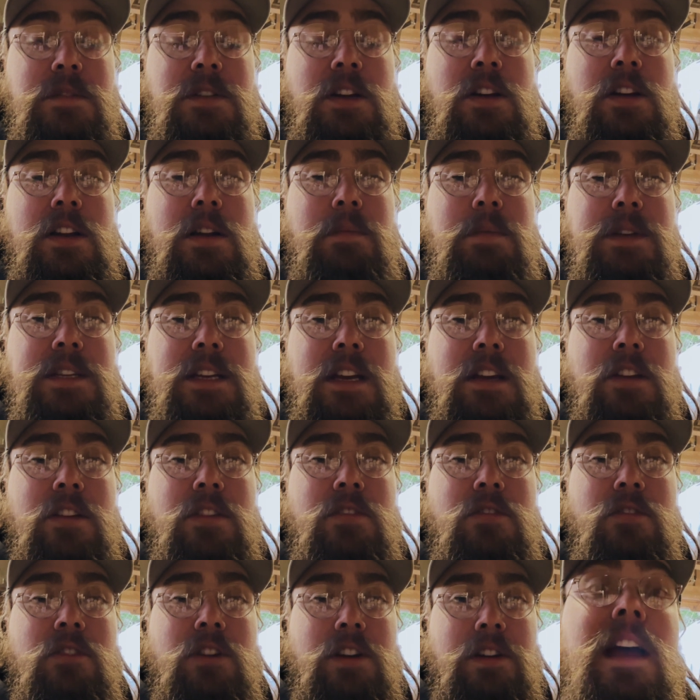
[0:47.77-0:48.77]
So let me take you
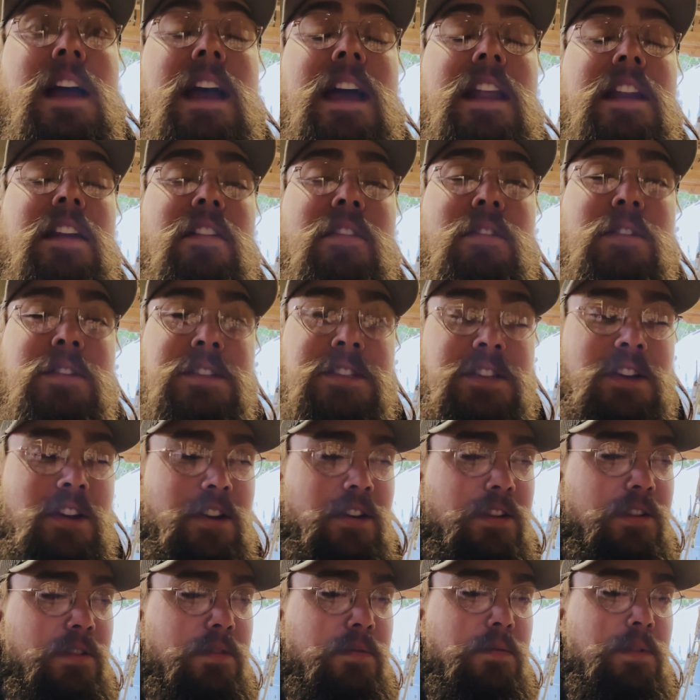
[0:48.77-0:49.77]
through And
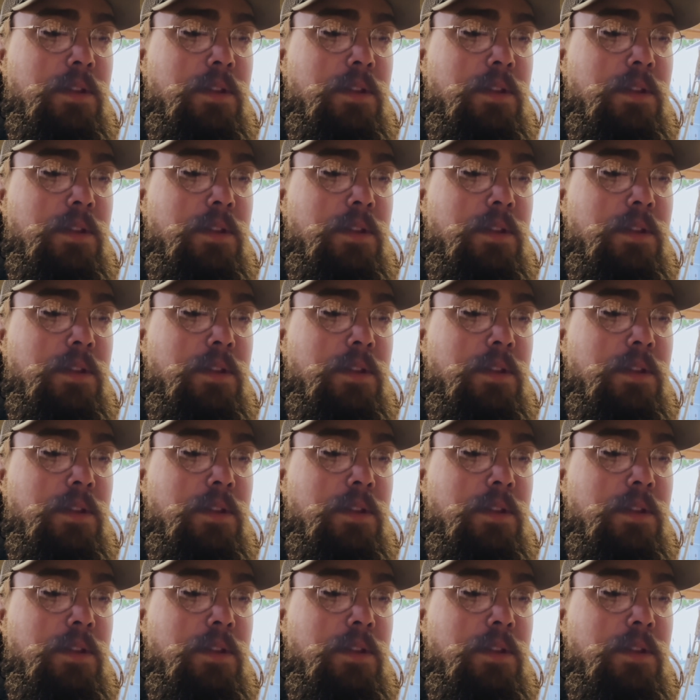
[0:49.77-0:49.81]
also,